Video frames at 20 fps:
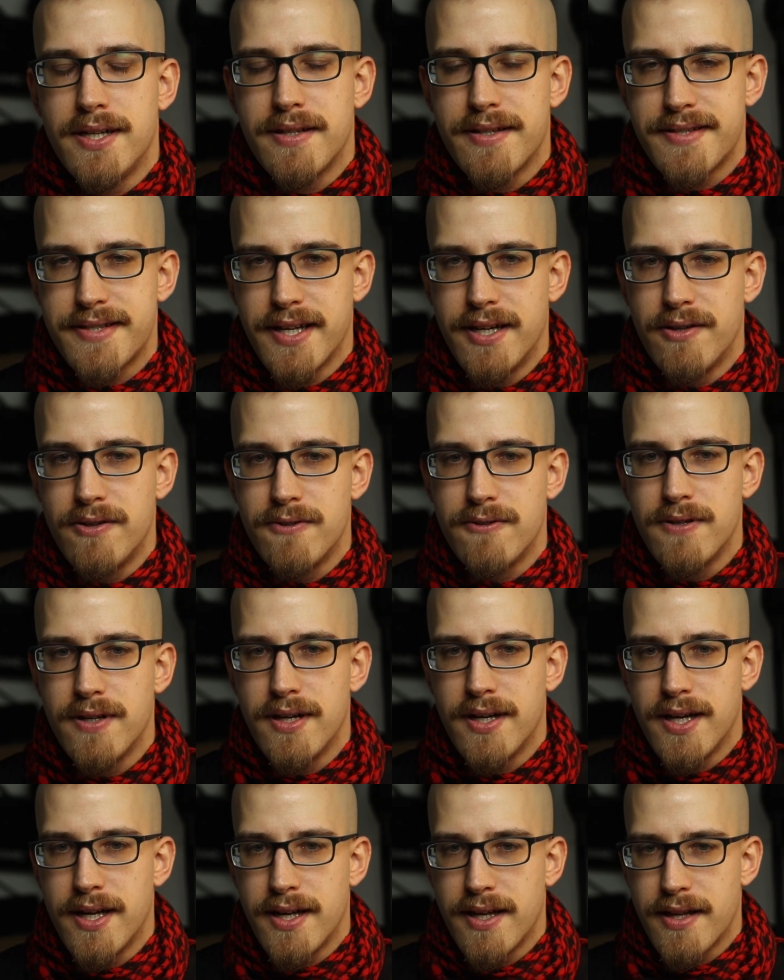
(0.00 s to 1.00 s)
So
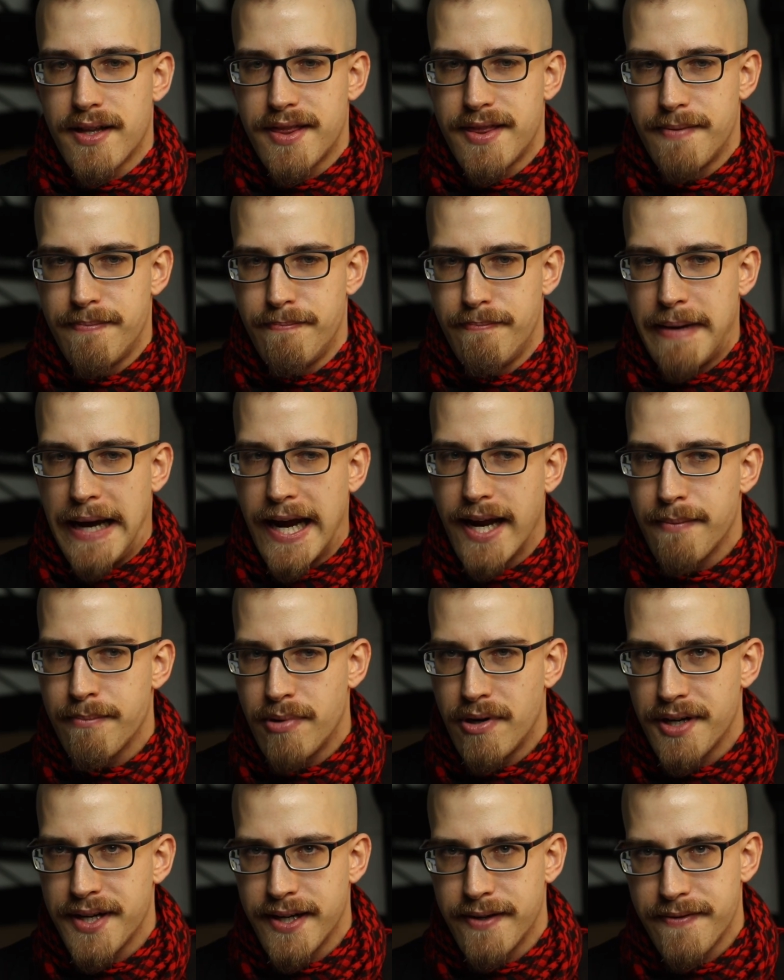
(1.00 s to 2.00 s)
the main
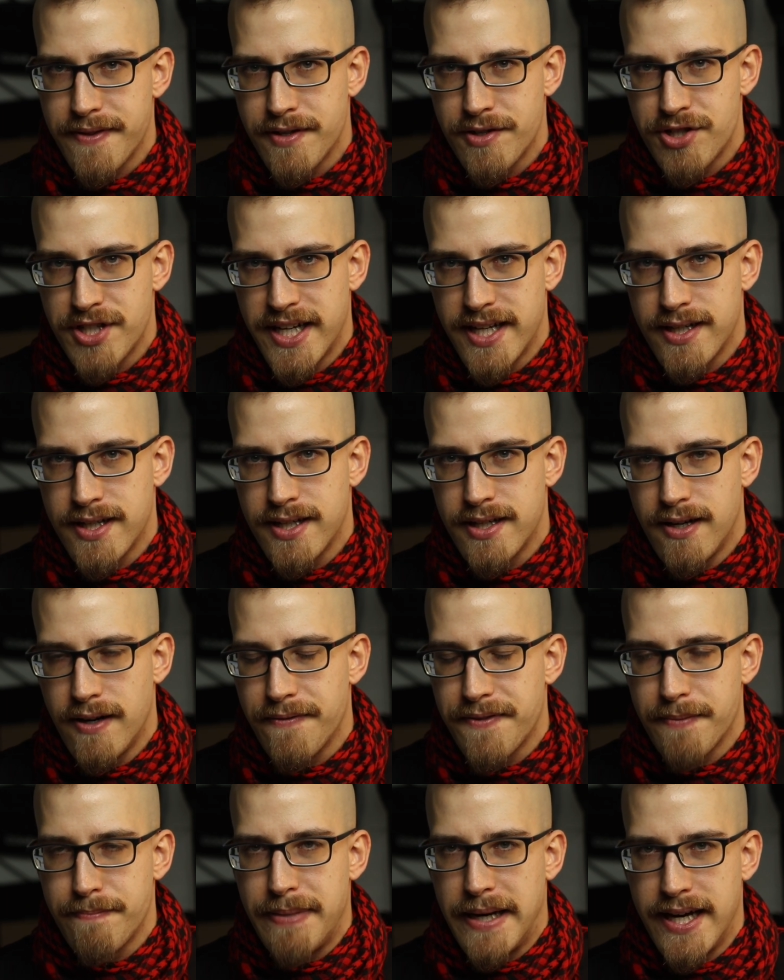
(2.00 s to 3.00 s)
body of
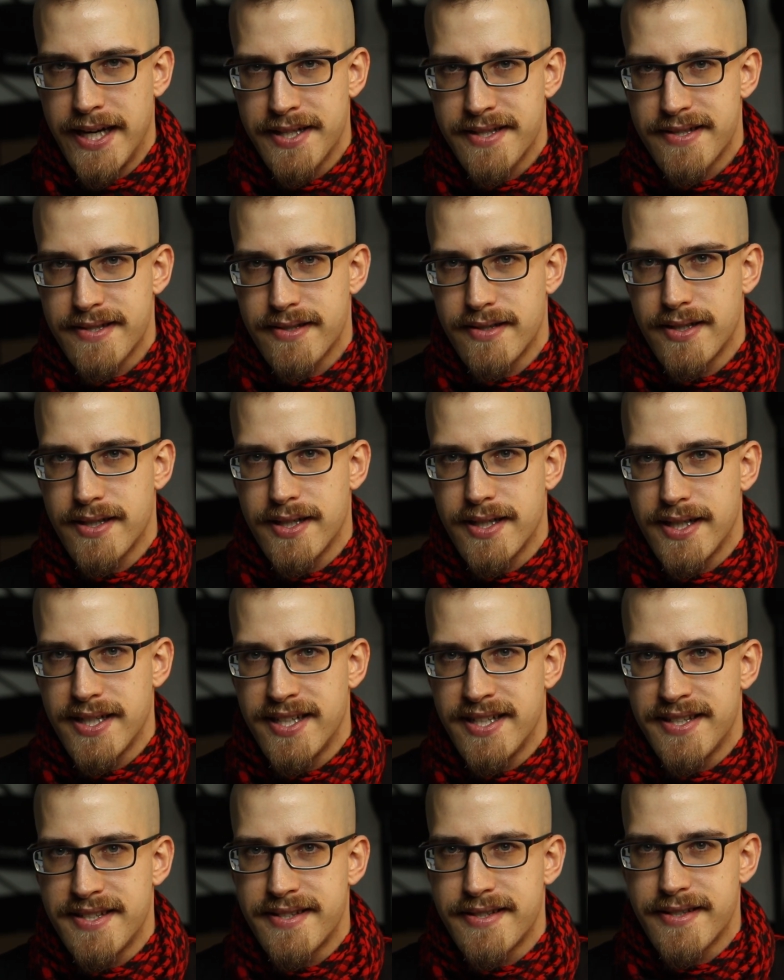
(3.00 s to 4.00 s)
the pants
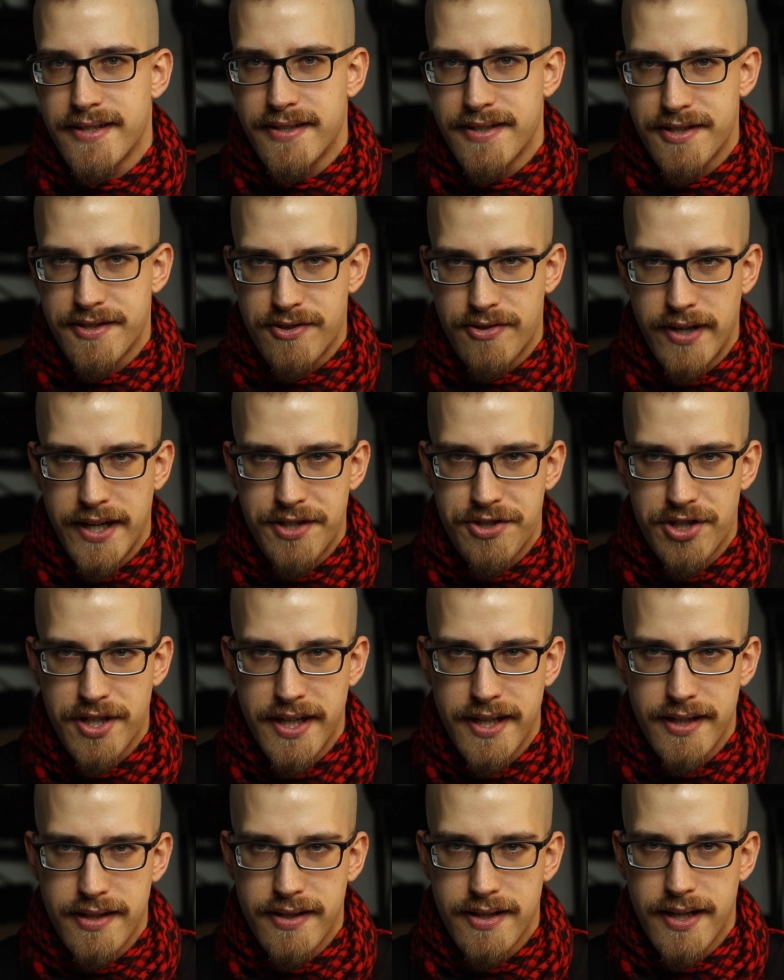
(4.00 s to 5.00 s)
is
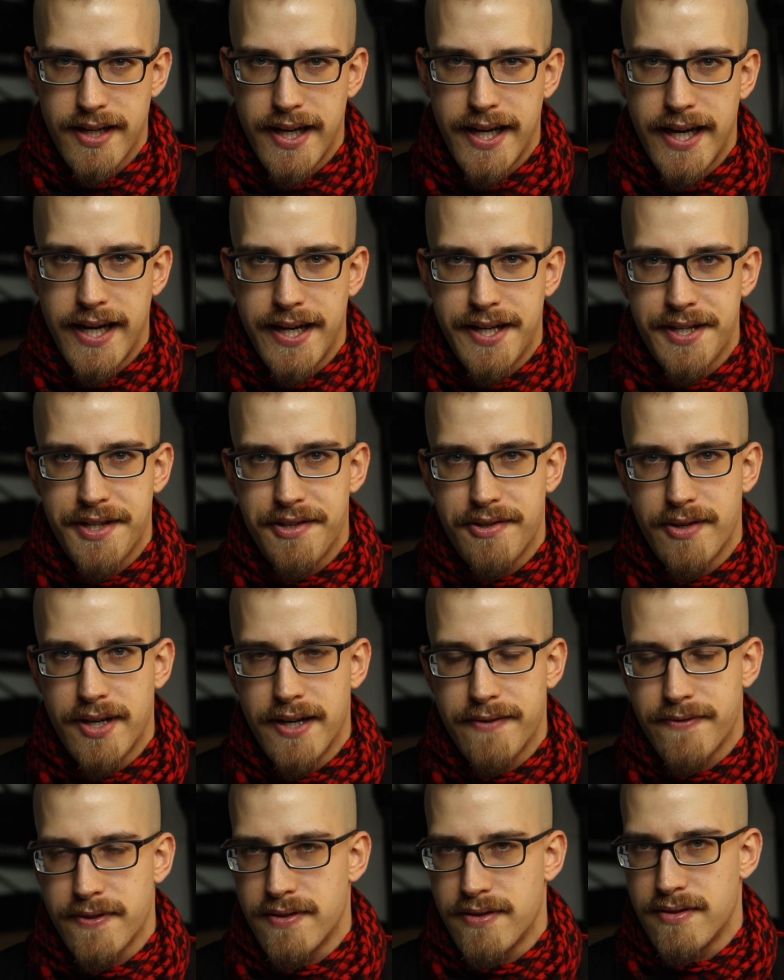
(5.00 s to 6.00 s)
stretchy, and you
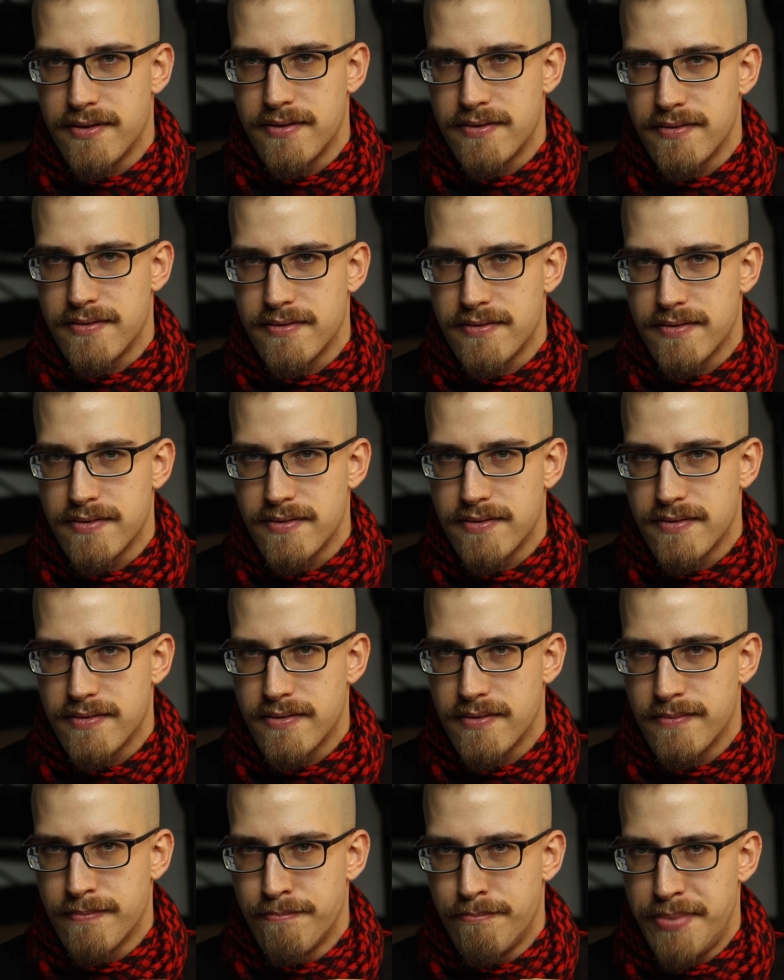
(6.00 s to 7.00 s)
have a
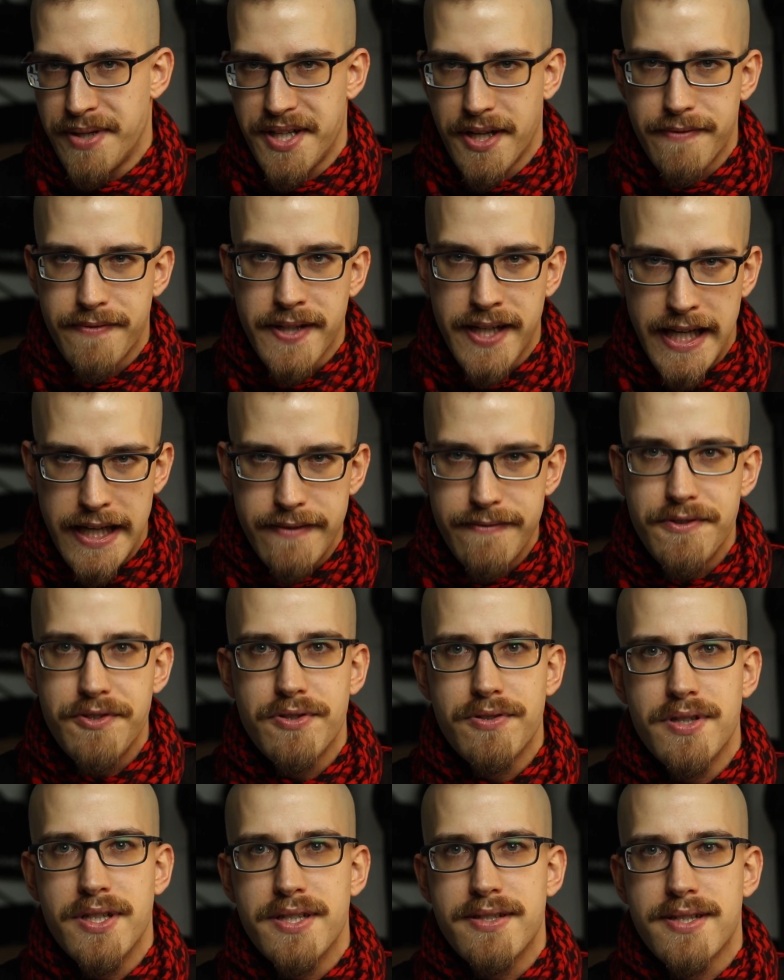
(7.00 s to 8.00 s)
bit of a give
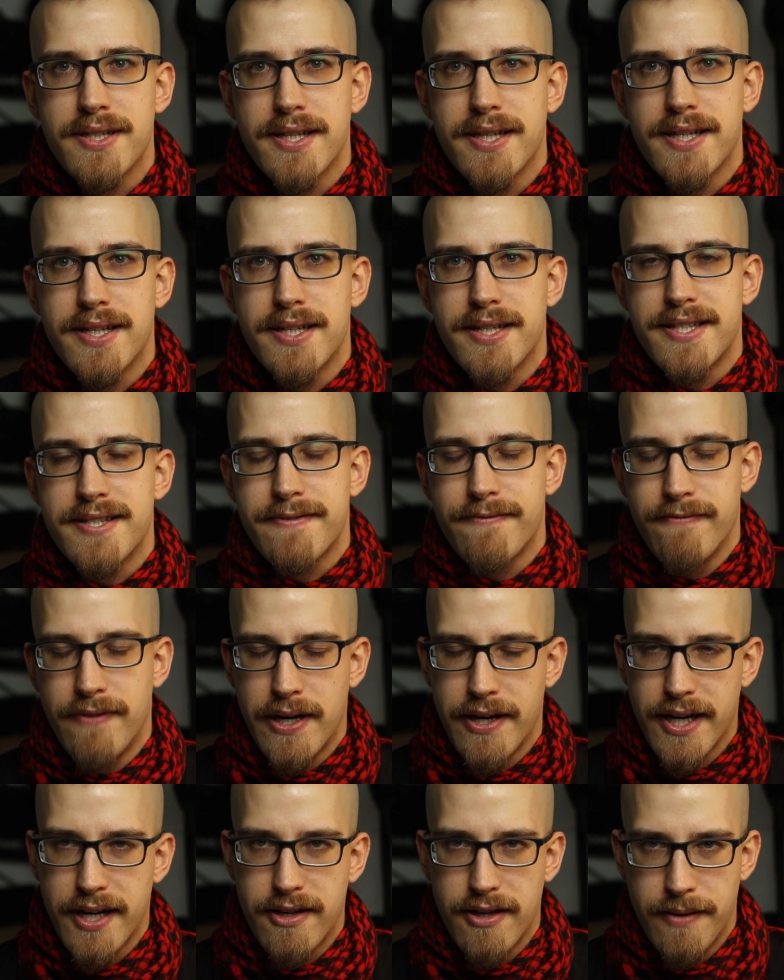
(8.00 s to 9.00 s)
to it. It's
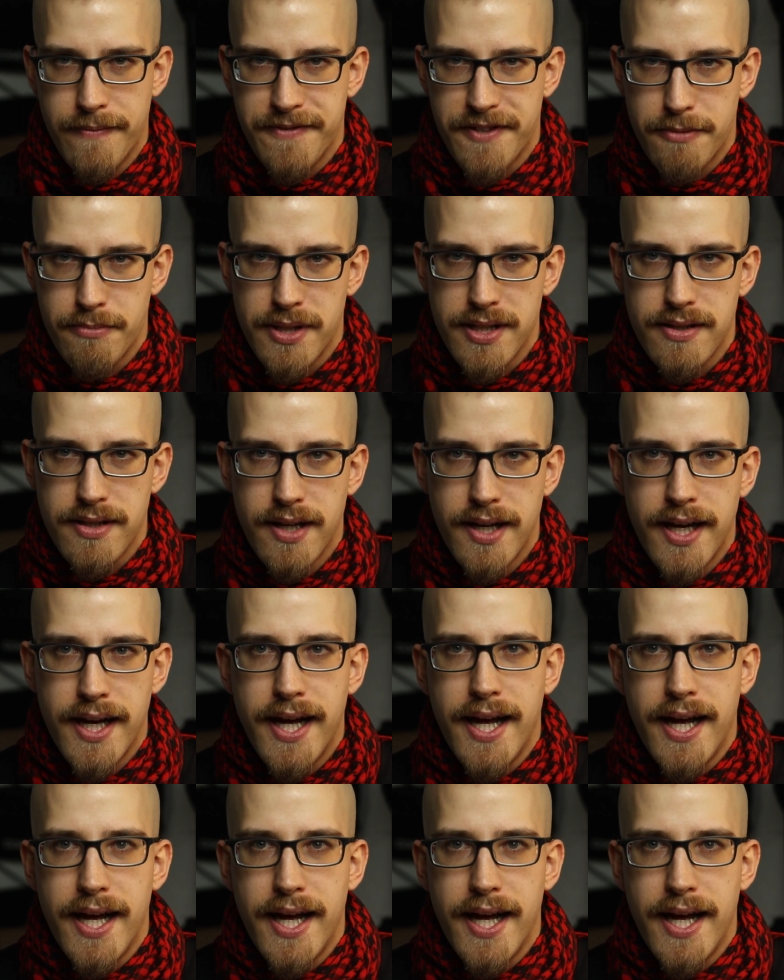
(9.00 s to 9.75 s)
very comfortable,